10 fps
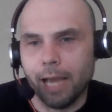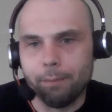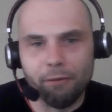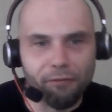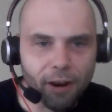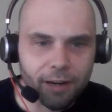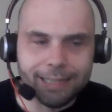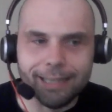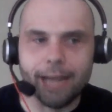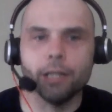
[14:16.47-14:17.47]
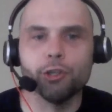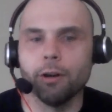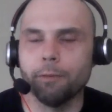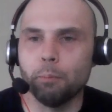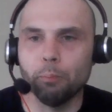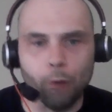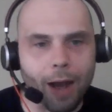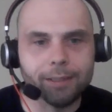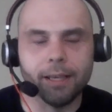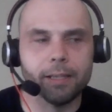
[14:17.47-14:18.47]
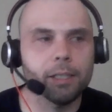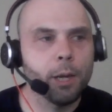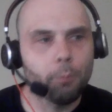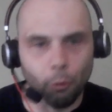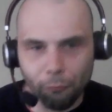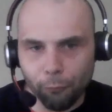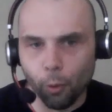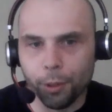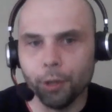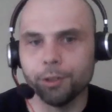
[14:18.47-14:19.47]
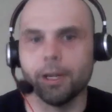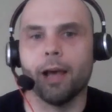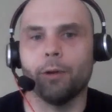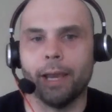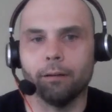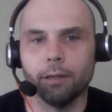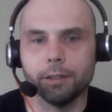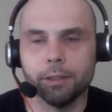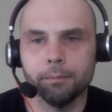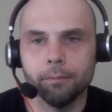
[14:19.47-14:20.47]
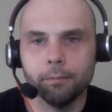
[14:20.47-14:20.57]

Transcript: I'm a very data-driven process portfolio style analyst.